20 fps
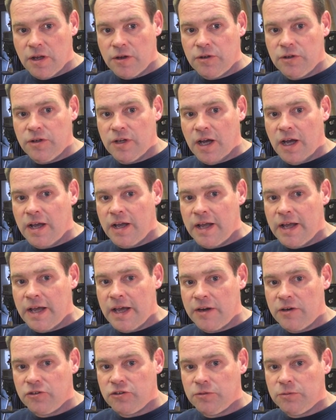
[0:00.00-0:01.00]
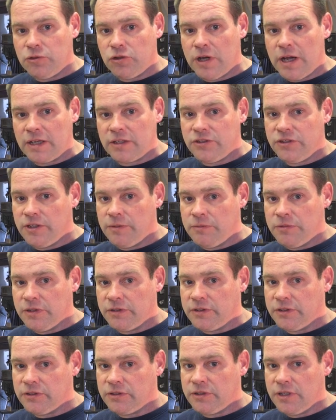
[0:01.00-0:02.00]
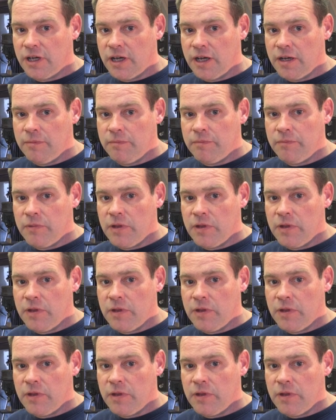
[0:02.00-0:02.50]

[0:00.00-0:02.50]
Do not add or subtract shims at this time.